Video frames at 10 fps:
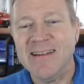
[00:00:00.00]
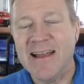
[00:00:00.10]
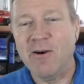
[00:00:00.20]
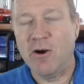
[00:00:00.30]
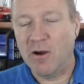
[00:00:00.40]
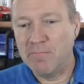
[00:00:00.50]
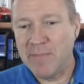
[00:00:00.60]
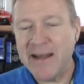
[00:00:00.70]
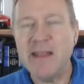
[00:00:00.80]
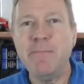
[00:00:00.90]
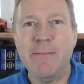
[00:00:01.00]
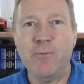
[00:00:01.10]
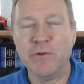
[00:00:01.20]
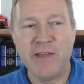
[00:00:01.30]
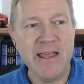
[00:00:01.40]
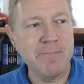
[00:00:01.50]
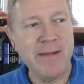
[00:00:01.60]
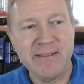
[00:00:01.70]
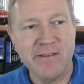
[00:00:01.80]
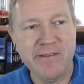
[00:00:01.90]
Now, many people will take them
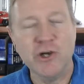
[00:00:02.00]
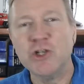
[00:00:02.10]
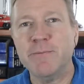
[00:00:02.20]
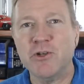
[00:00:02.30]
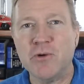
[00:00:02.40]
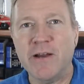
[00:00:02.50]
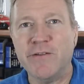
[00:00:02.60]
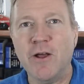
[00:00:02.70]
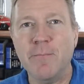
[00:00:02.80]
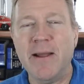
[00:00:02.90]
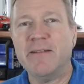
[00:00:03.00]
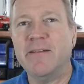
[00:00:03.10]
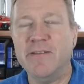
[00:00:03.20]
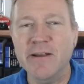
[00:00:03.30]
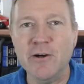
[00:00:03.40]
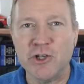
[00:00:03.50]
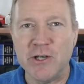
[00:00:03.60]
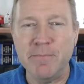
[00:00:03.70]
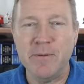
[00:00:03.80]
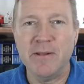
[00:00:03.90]
back to dealership and try to sell them back to the
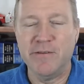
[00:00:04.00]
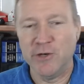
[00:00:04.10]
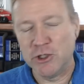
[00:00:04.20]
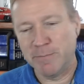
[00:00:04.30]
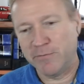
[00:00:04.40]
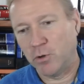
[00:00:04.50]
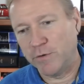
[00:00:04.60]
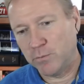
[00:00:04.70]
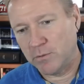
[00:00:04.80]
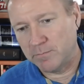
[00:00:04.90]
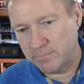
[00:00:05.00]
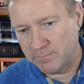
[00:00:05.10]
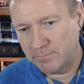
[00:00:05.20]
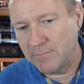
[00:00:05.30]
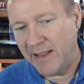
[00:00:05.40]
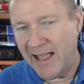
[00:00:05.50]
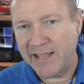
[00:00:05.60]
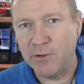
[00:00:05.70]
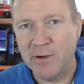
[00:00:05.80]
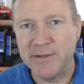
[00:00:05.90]
dealership. And the dealership, of course, will
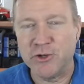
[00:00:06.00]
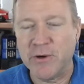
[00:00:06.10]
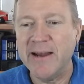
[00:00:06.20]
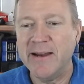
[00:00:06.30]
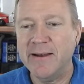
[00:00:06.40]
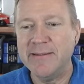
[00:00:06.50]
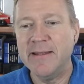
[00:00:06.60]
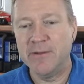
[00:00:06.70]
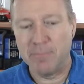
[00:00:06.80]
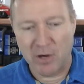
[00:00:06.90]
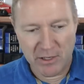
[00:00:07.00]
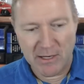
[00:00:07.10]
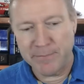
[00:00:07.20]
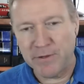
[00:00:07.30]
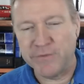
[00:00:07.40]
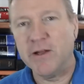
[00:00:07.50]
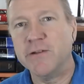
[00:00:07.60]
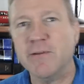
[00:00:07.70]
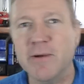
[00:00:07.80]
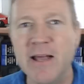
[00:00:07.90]
hack you on the trade in and then they'll mark it up and they'll sell it
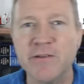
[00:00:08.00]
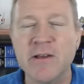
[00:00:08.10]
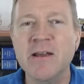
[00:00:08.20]
to somebody else.